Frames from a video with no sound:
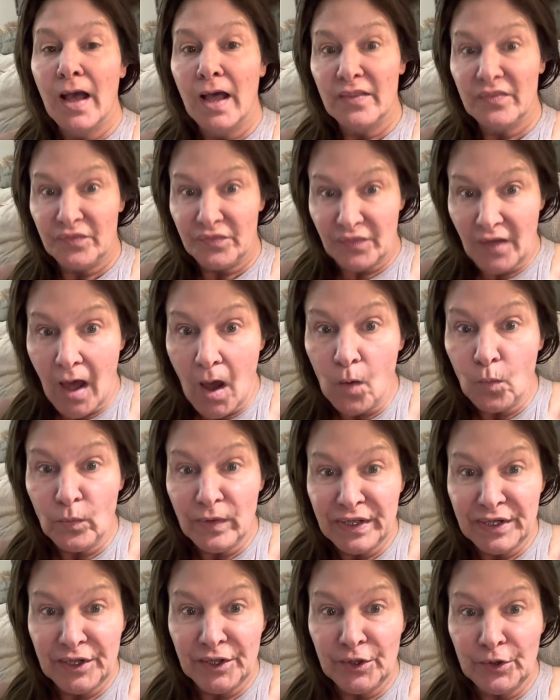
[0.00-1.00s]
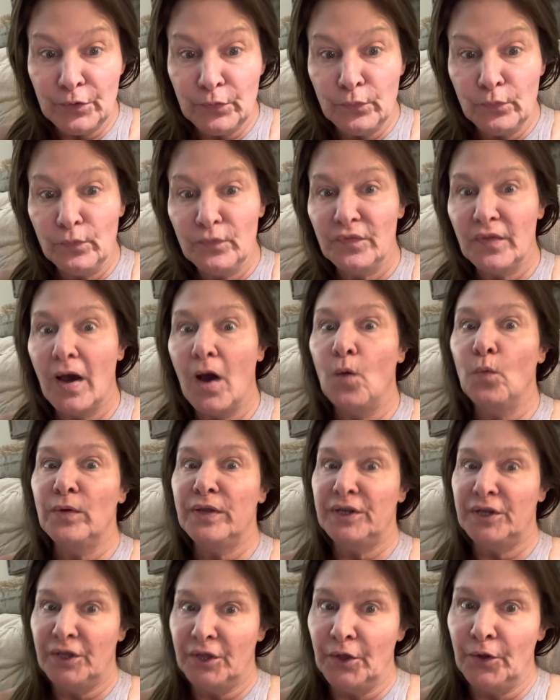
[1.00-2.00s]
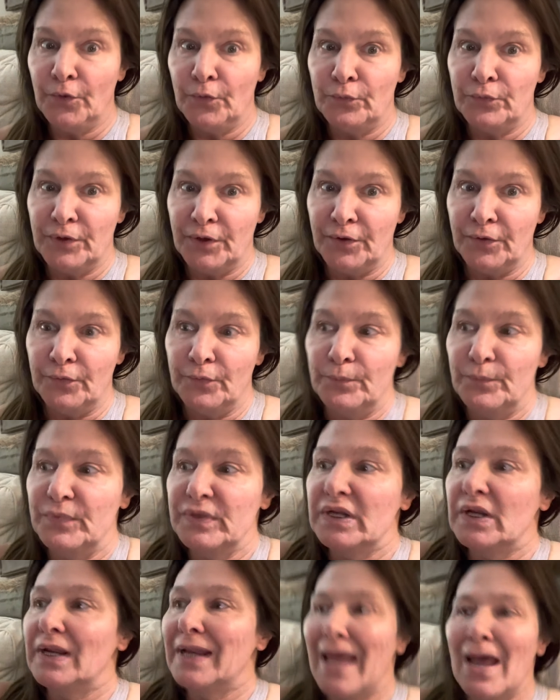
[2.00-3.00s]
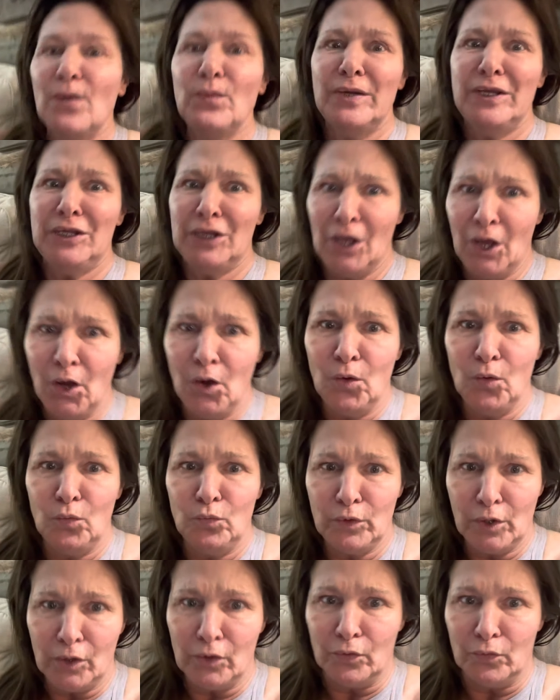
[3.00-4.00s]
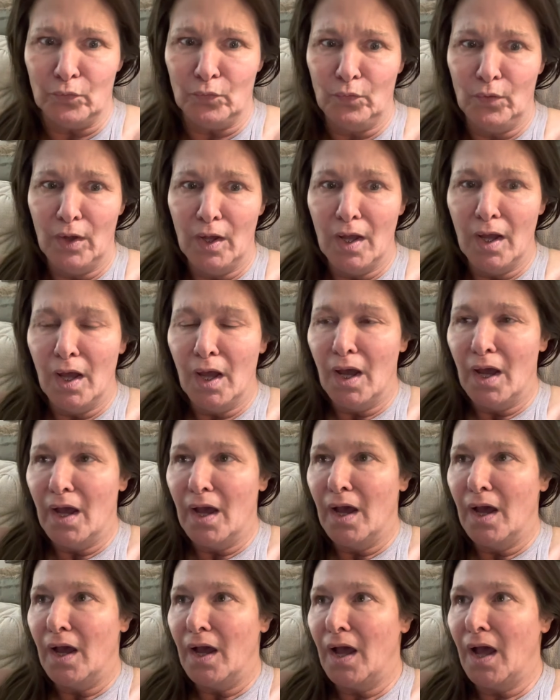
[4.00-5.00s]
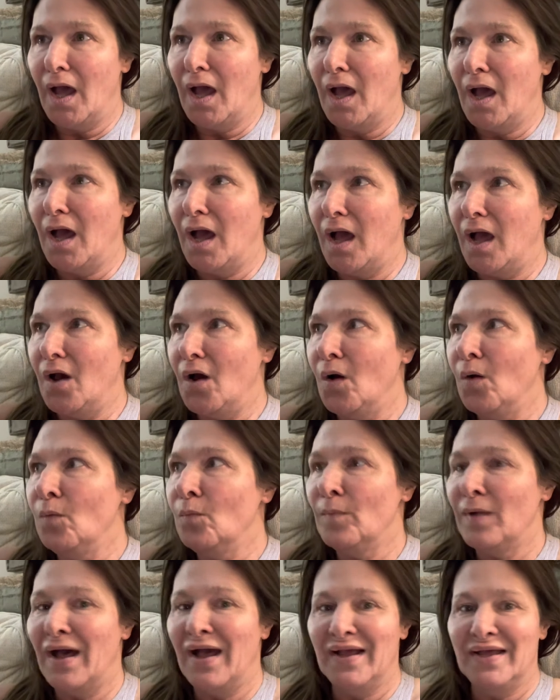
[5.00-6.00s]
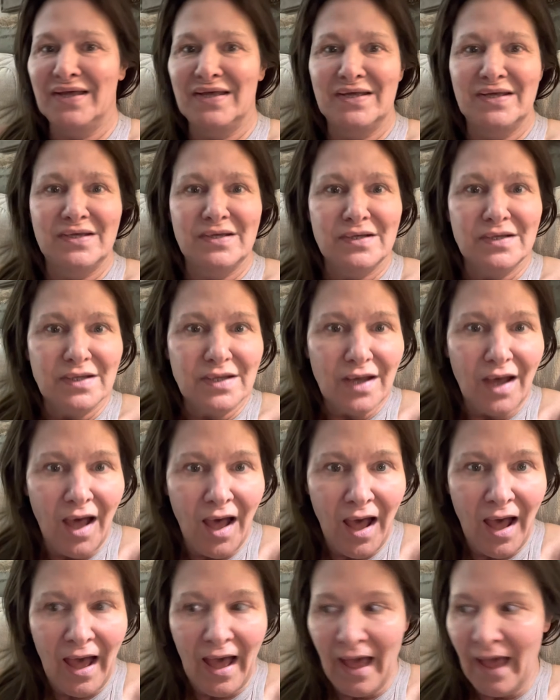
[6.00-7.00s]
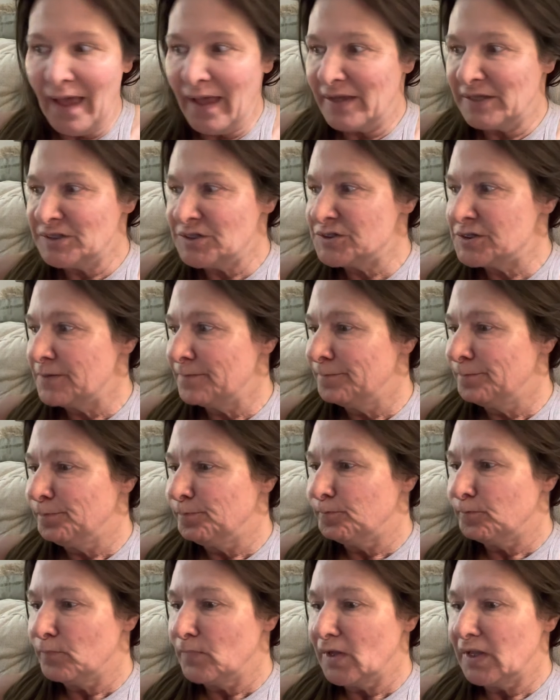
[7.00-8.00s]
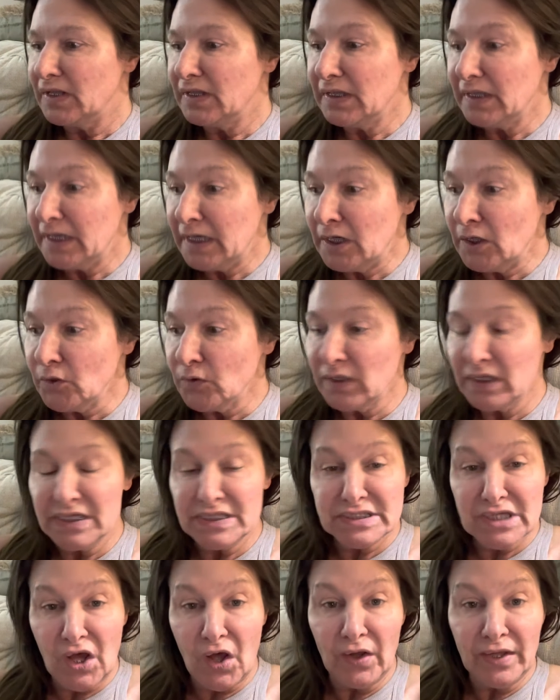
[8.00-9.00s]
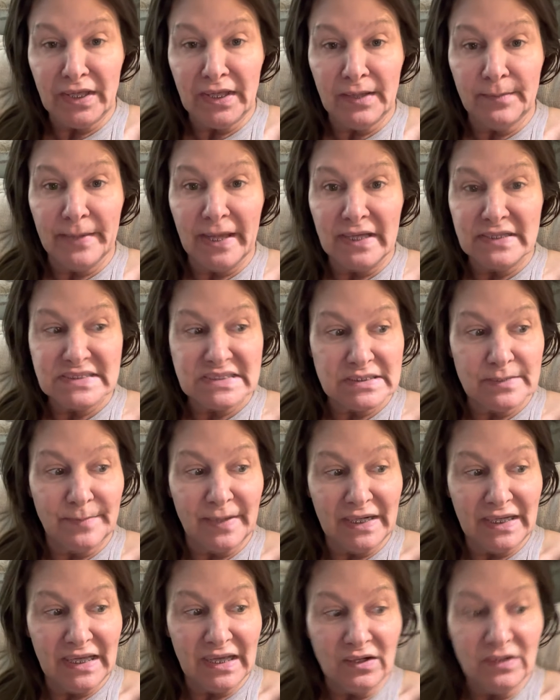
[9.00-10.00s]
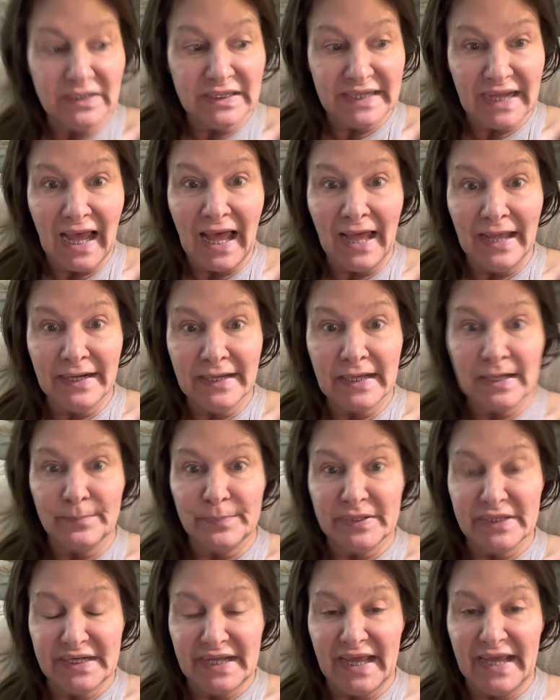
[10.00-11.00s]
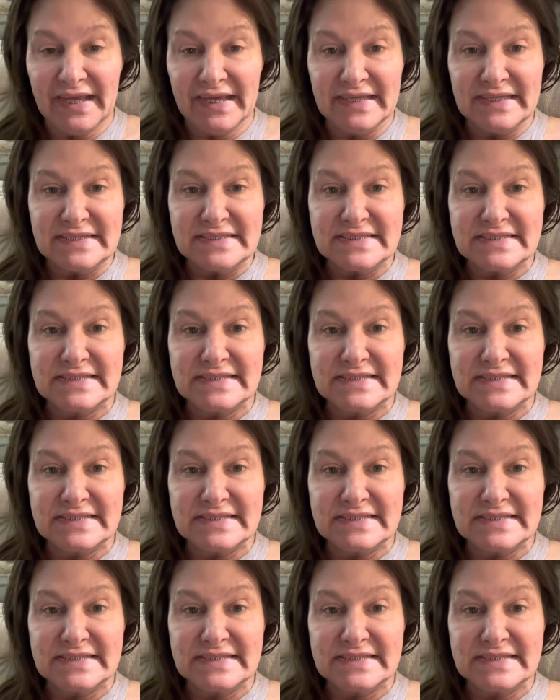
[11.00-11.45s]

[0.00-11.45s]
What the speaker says: Thought we knew. No. Now we know. No. Oh my gosh. Literally talking about somebody gonna die in a couple of days.